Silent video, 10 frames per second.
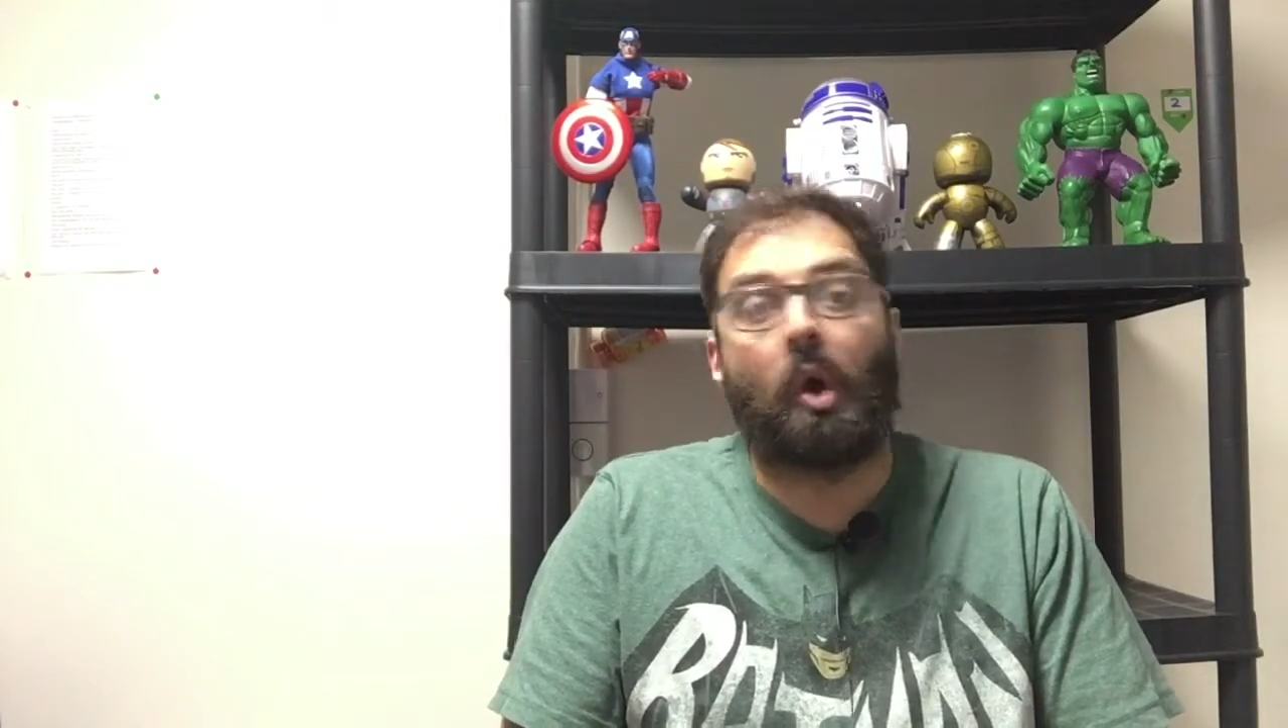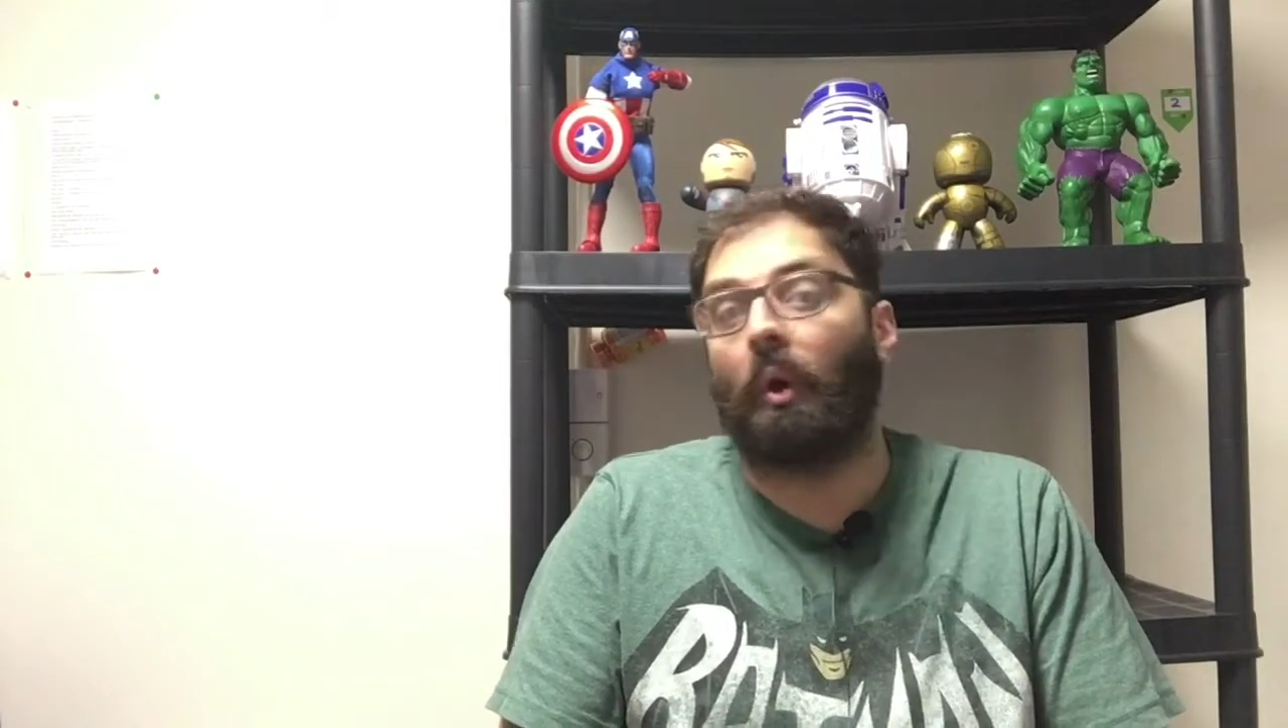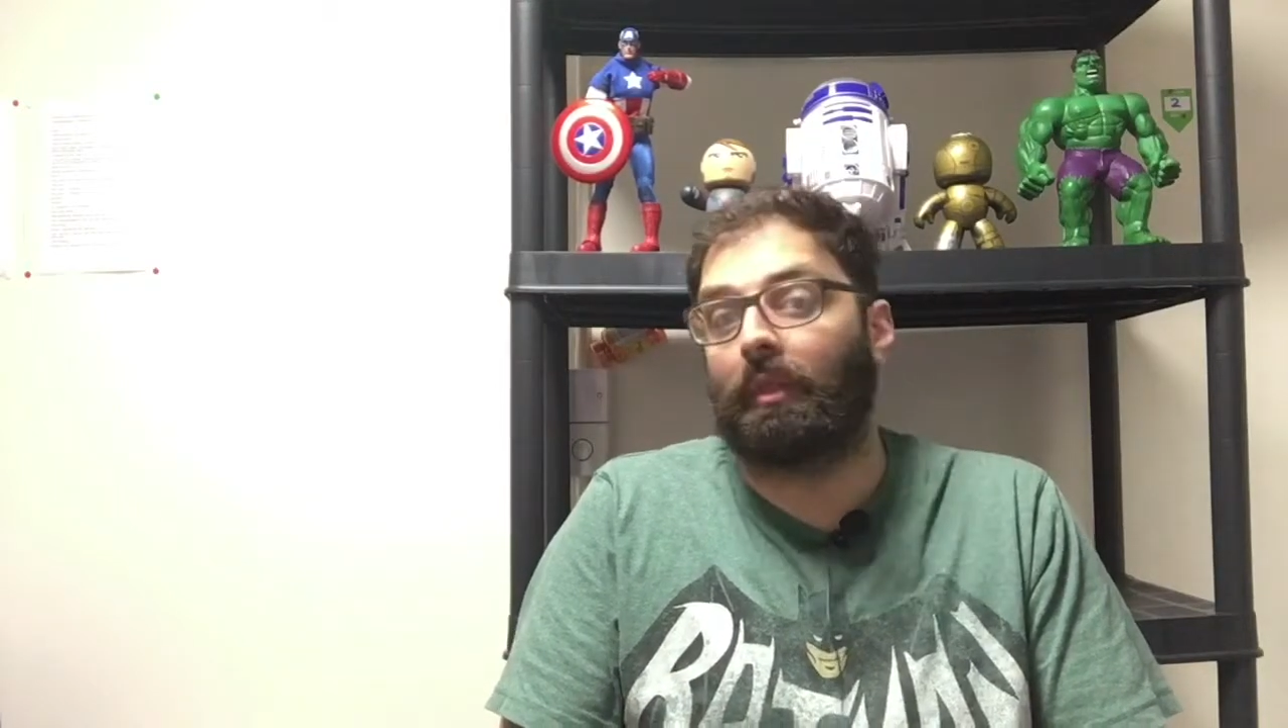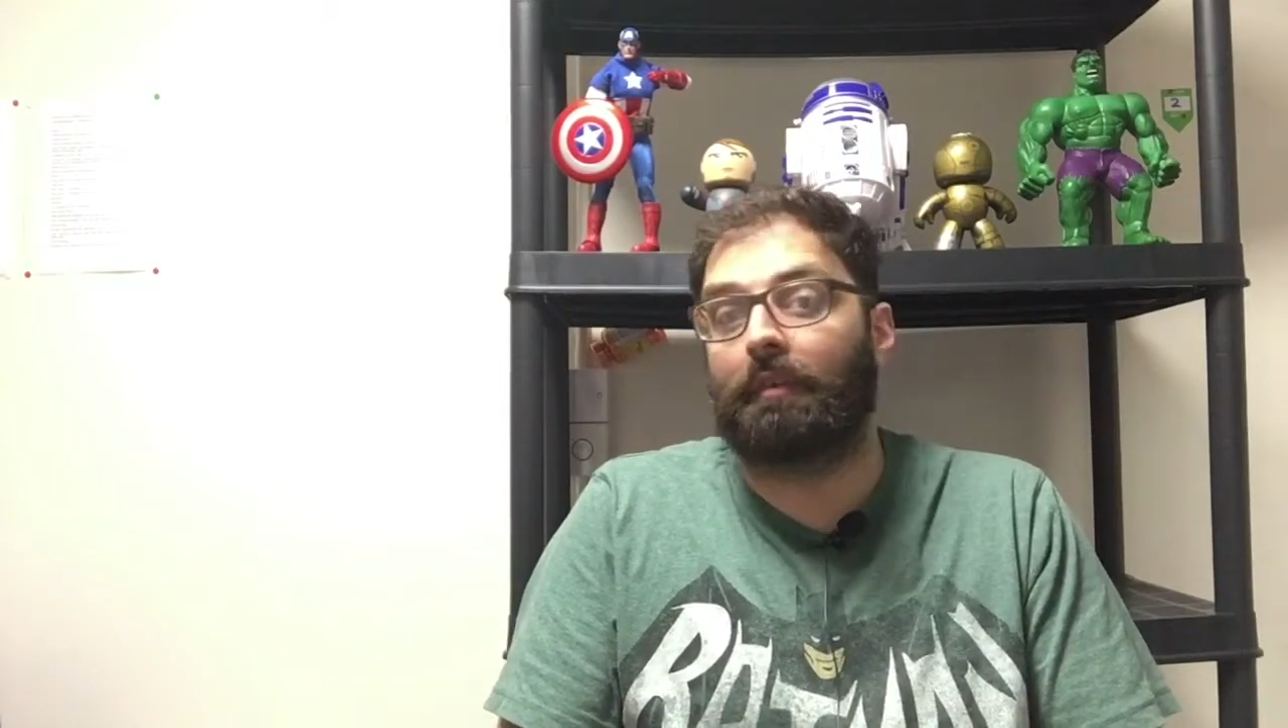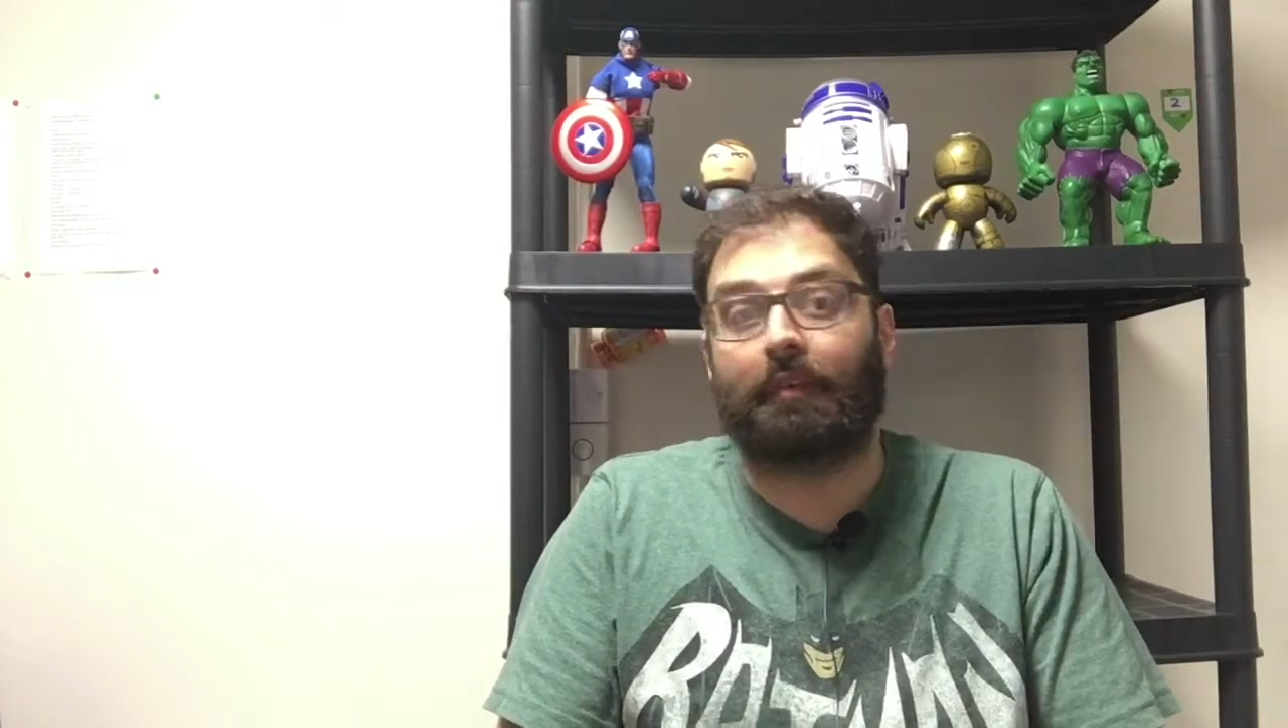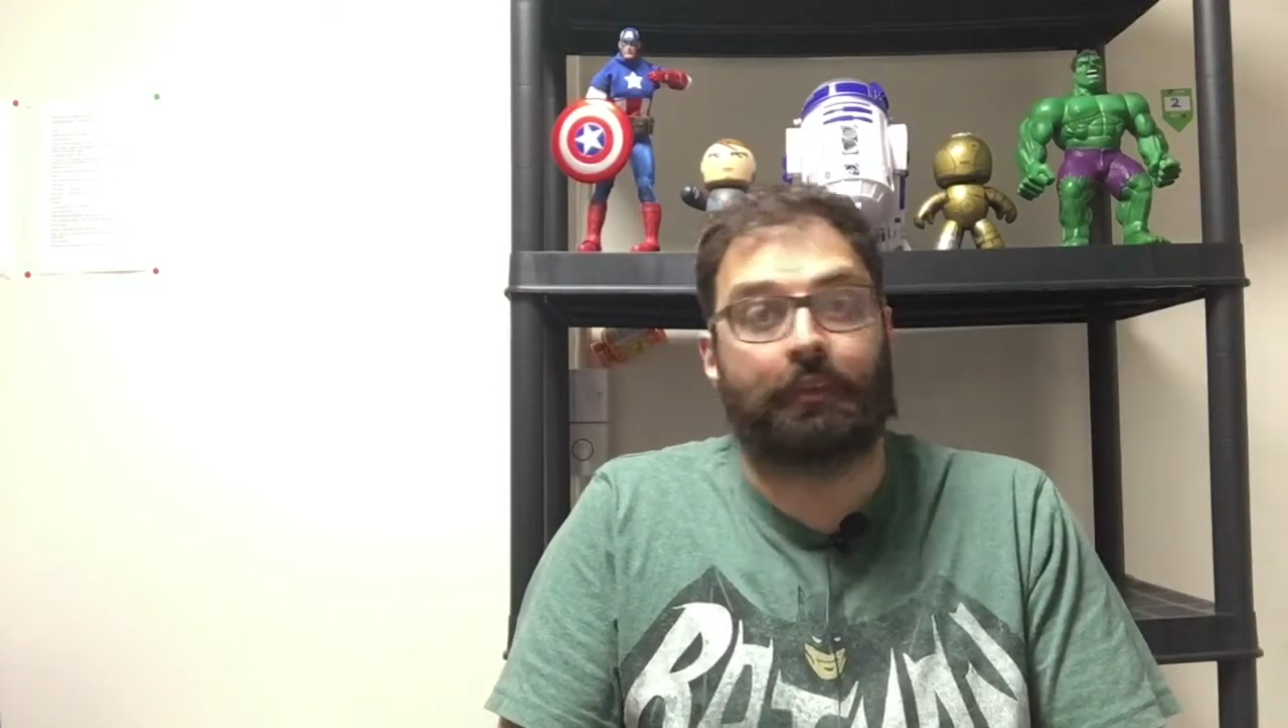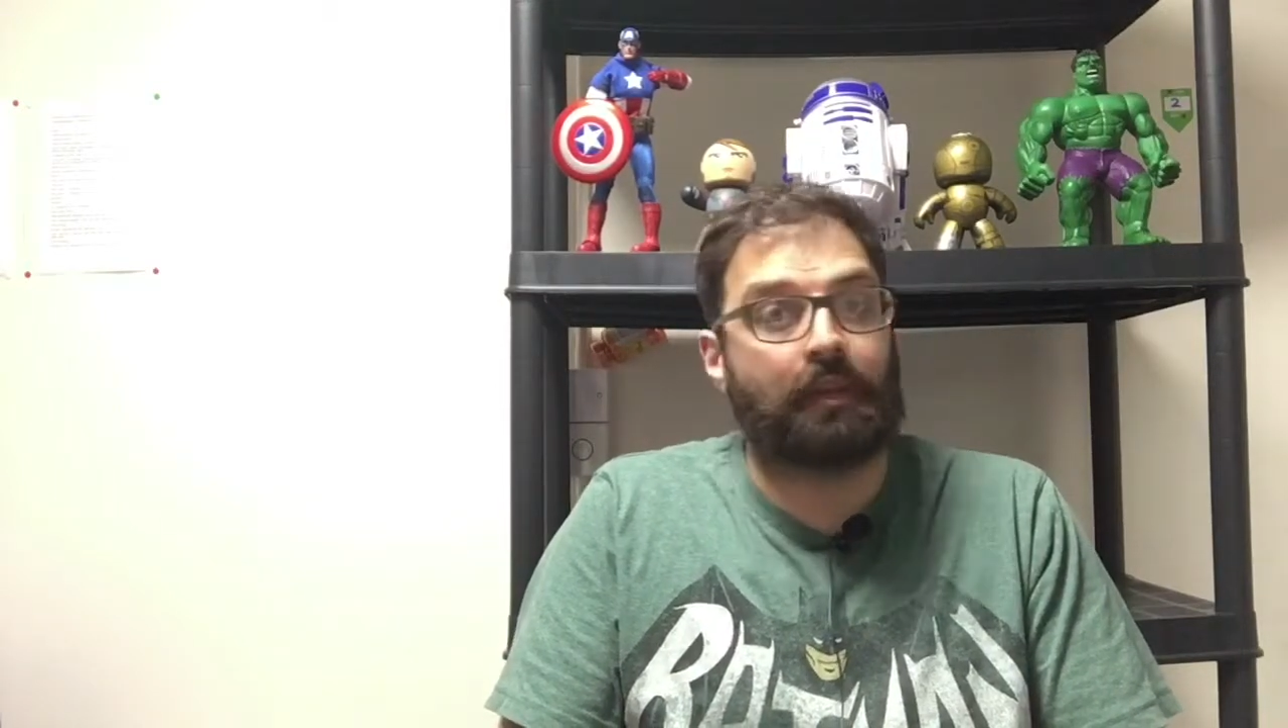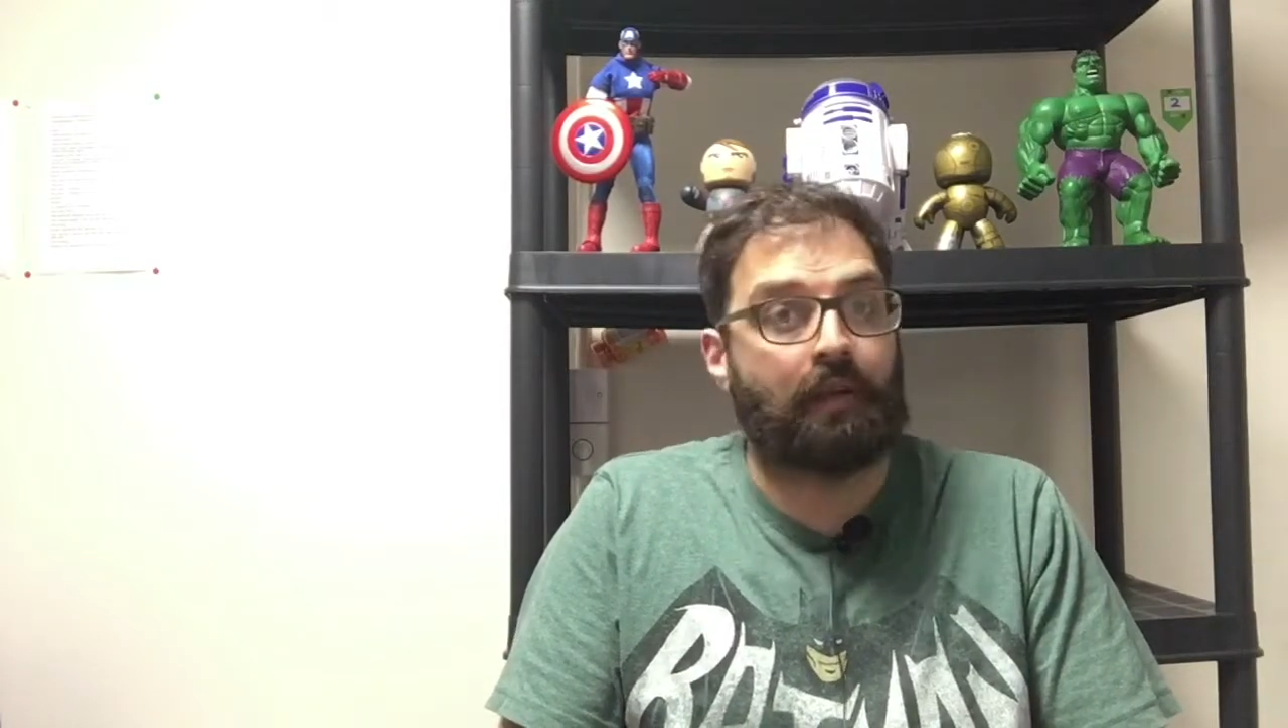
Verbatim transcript: on the front